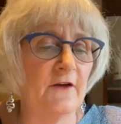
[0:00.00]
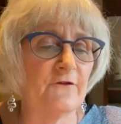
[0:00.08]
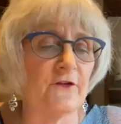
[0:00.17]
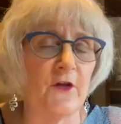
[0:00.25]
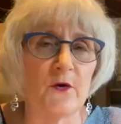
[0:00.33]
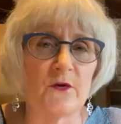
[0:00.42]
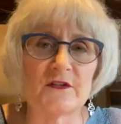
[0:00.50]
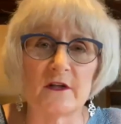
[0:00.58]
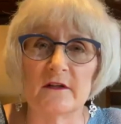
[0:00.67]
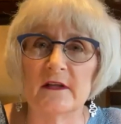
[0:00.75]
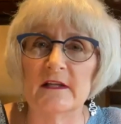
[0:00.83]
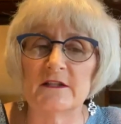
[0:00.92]
For those that
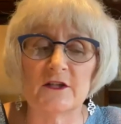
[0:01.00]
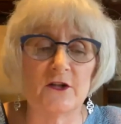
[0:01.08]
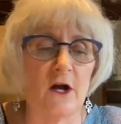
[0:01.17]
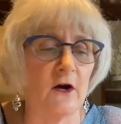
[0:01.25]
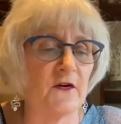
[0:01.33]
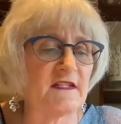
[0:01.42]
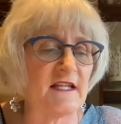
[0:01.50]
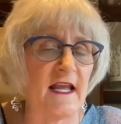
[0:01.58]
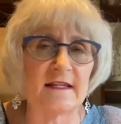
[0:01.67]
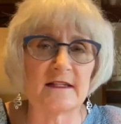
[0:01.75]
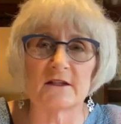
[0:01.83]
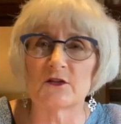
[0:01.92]
need to know, it's
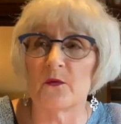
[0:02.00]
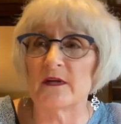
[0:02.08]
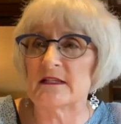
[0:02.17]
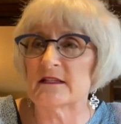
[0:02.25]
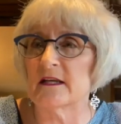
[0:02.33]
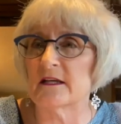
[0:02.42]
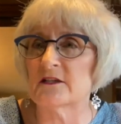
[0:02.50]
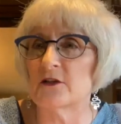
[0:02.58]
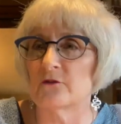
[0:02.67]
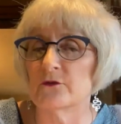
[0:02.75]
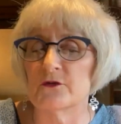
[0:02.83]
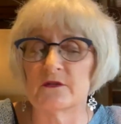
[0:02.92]
exit 26
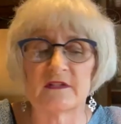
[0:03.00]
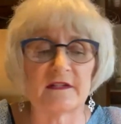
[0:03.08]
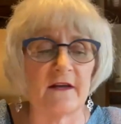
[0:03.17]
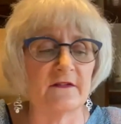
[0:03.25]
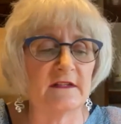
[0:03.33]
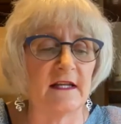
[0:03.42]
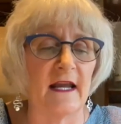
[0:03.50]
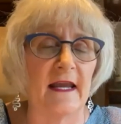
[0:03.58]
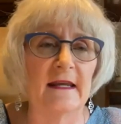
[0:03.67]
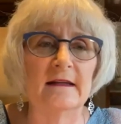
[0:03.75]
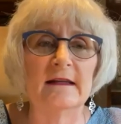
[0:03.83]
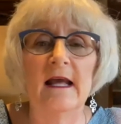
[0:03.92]
on Route
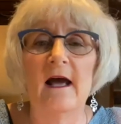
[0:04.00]
78.